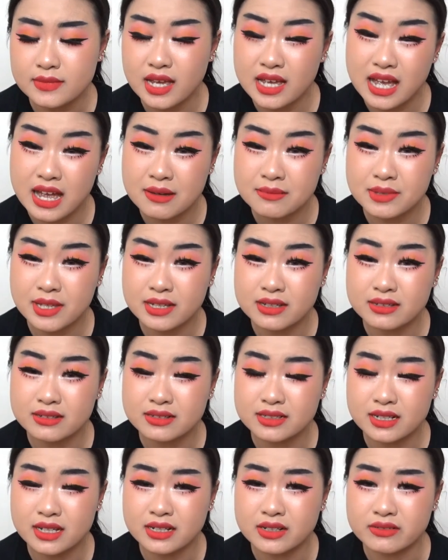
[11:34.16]
I'm
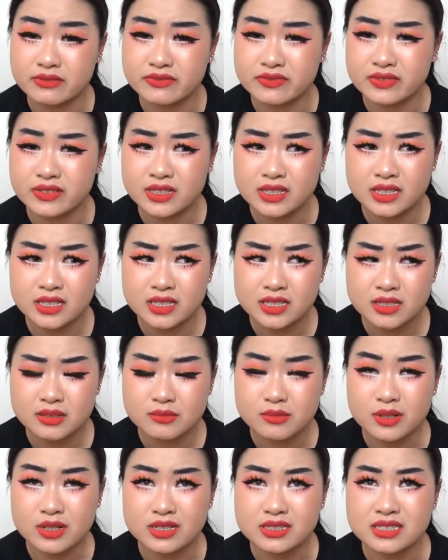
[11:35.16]
that kind of
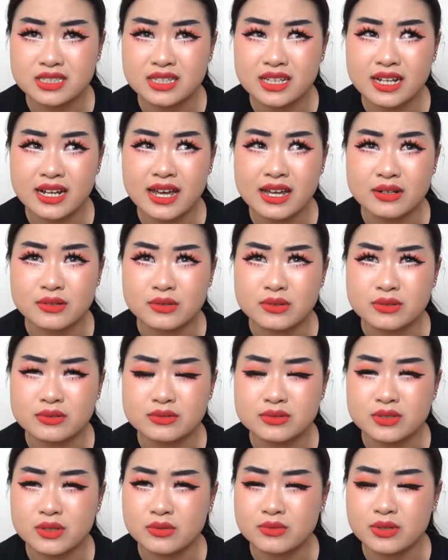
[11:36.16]
person that I
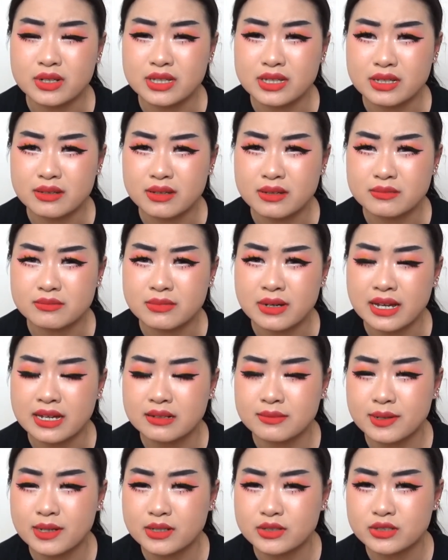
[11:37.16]
don't don't really
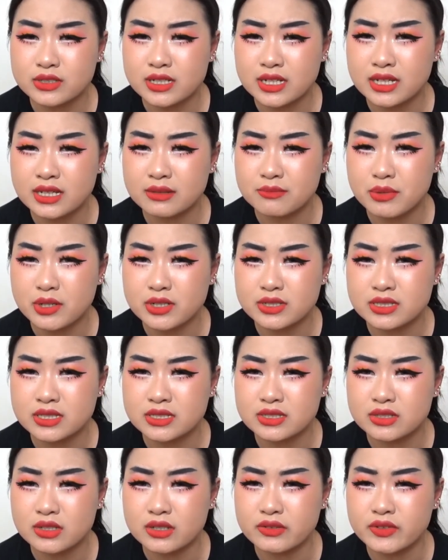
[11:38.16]
mind about crooked
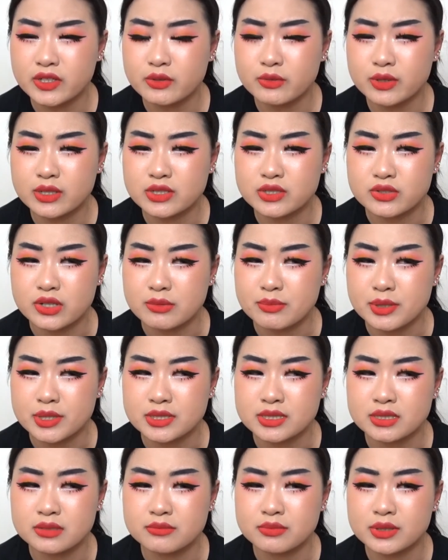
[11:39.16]
piercing. So if you want a straight
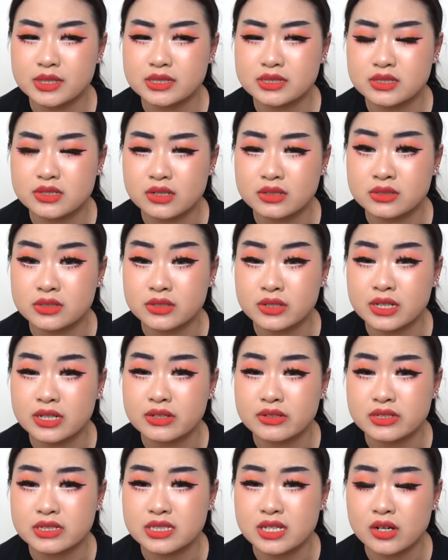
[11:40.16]
piercing, please don't do it
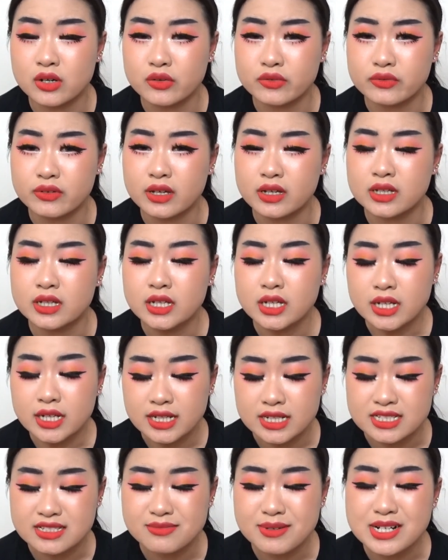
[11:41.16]
yourself,
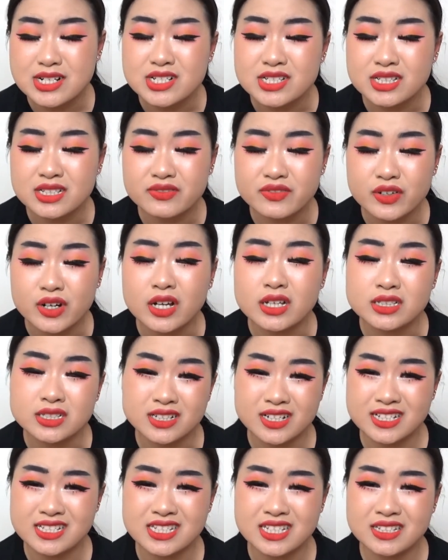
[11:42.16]
especially if you're under
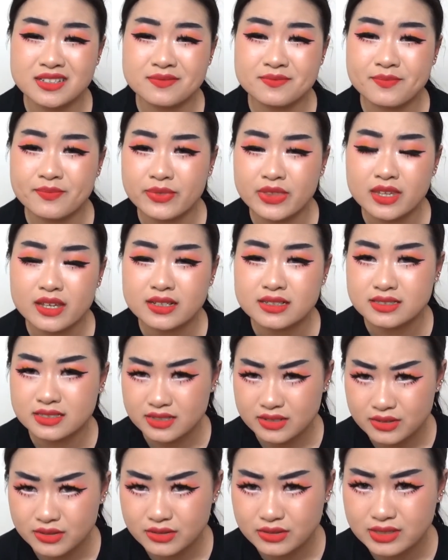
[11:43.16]
18.
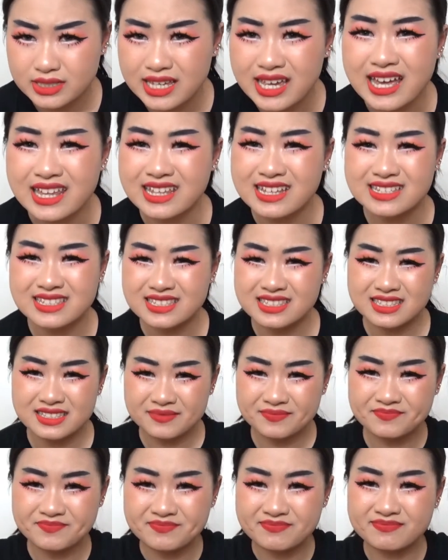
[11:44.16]
So yeah, that's
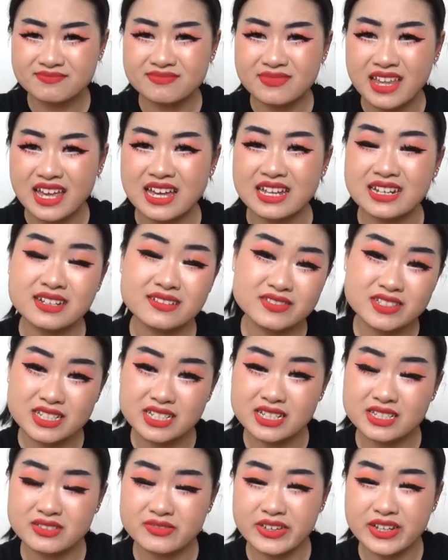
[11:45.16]
end of
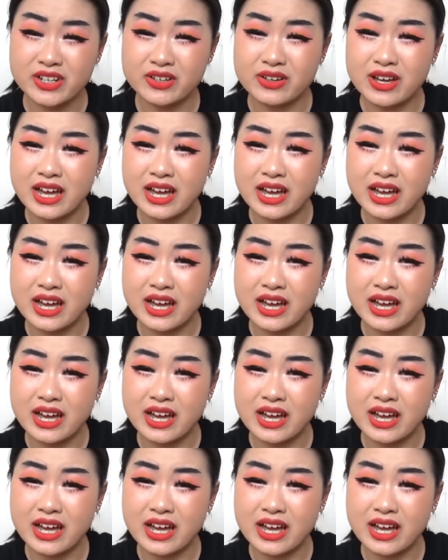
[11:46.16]
today's video.